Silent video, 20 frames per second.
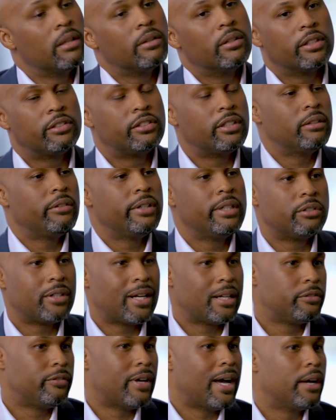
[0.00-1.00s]
The accelerator
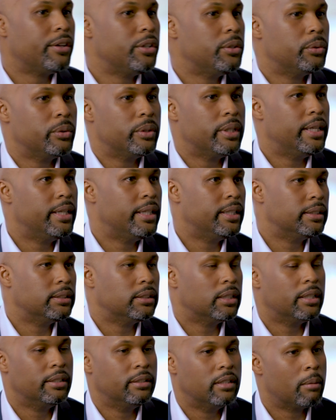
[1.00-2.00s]
drives value
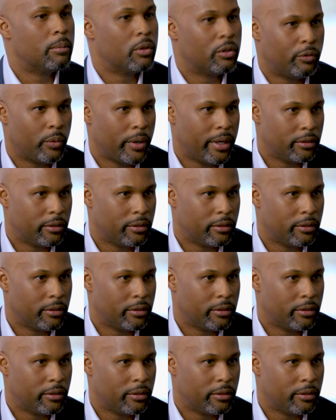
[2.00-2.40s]
in a number of